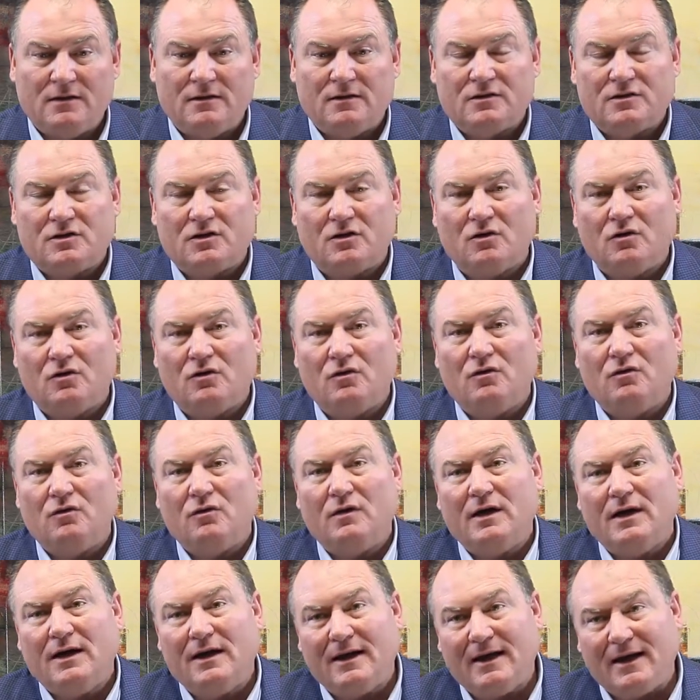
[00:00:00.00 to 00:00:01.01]
So
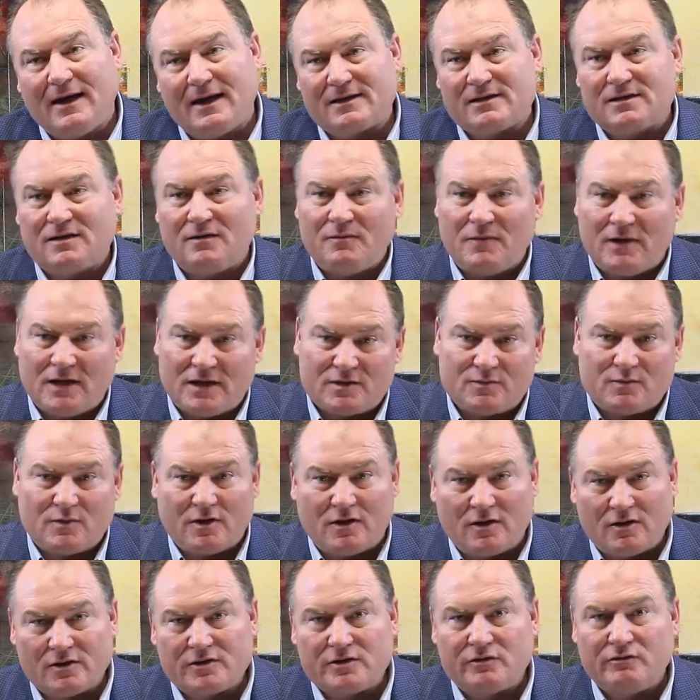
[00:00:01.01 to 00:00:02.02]
asset management
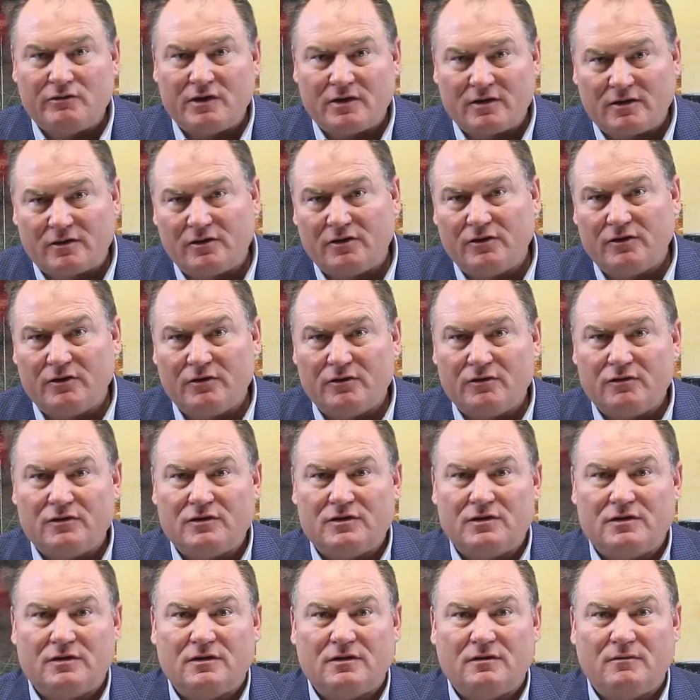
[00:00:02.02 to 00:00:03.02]
also
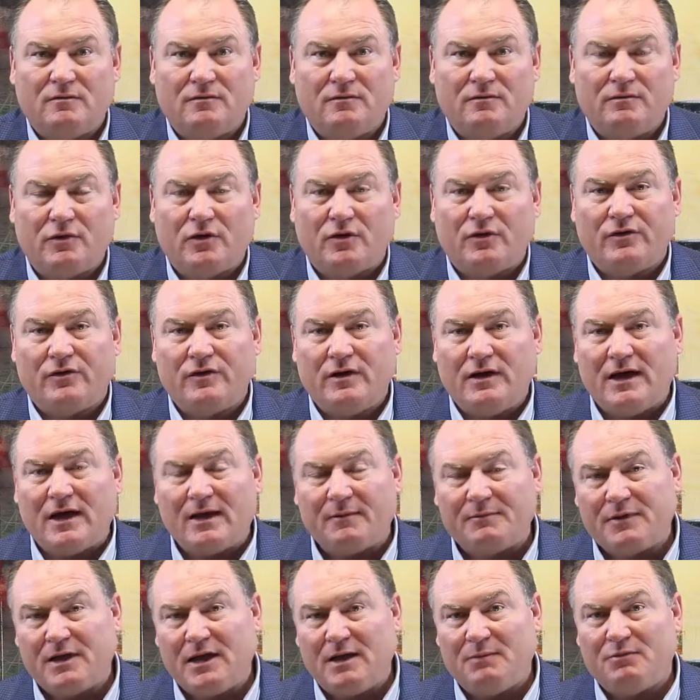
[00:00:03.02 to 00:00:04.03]
includes both the
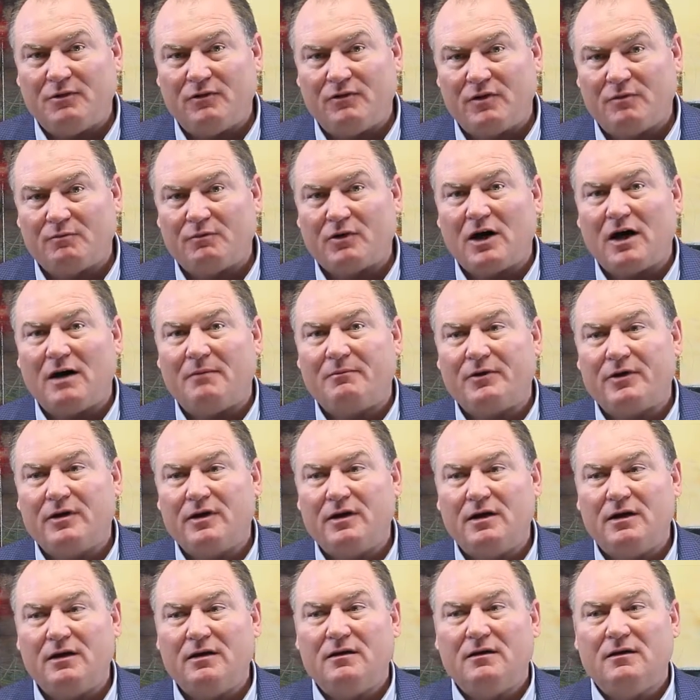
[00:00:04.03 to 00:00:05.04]
upkeep of the
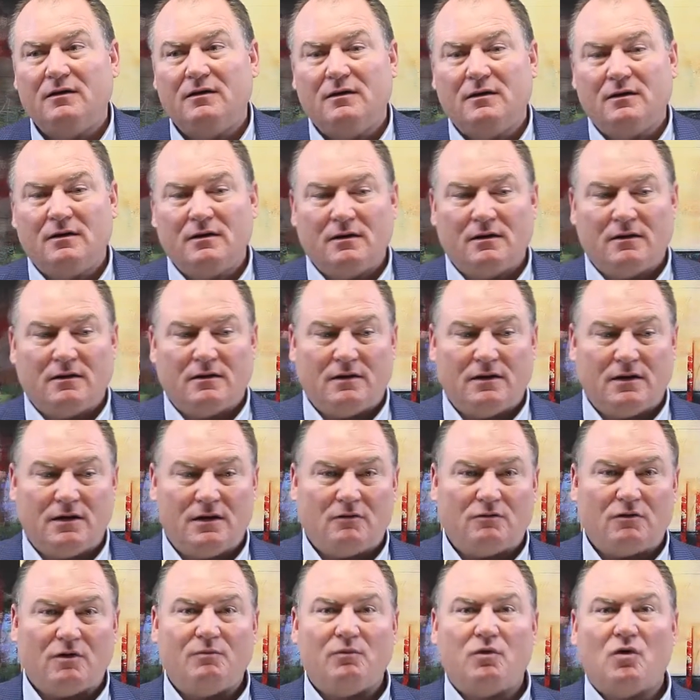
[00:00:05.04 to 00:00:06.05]
property, the
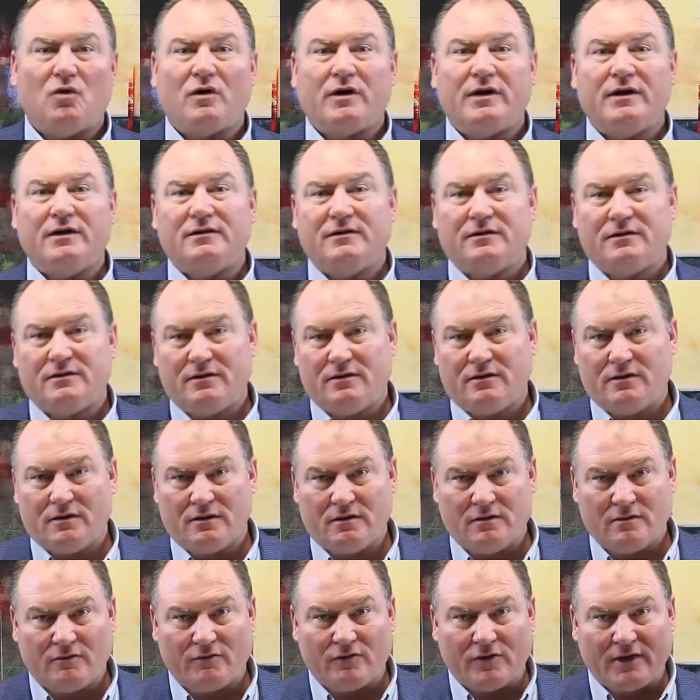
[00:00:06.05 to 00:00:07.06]
reporting to
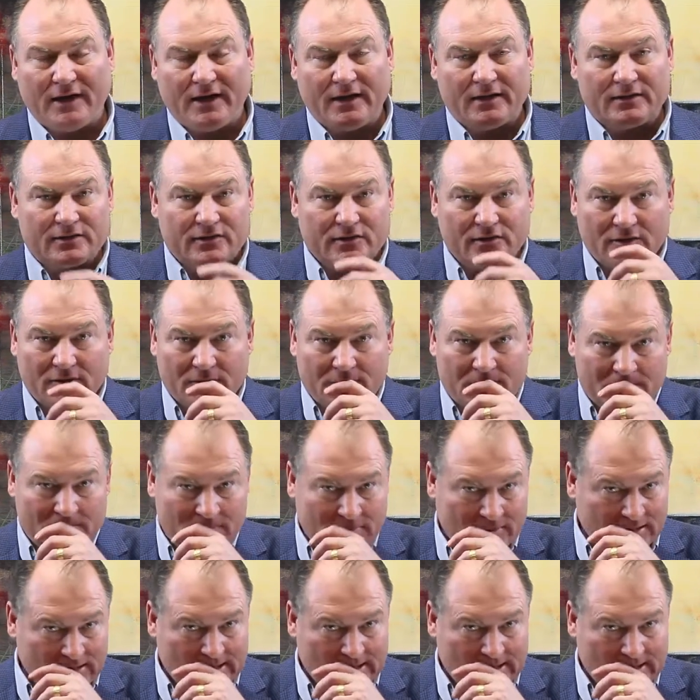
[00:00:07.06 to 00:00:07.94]
the financial